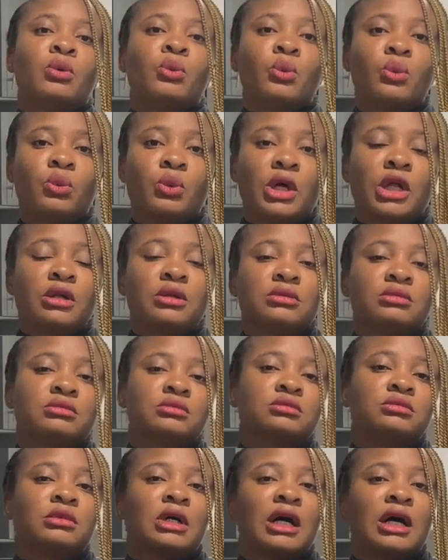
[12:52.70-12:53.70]
Well,
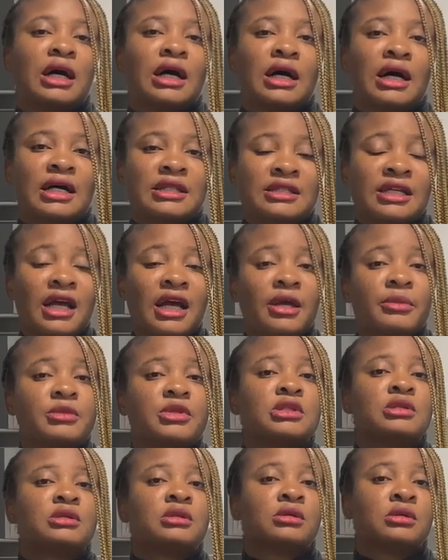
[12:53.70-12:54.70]
at
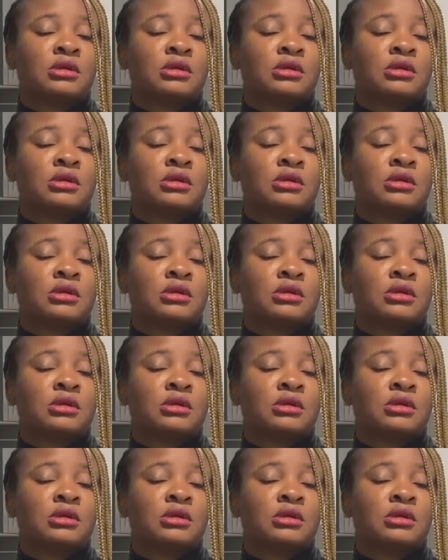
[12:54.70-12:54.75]
times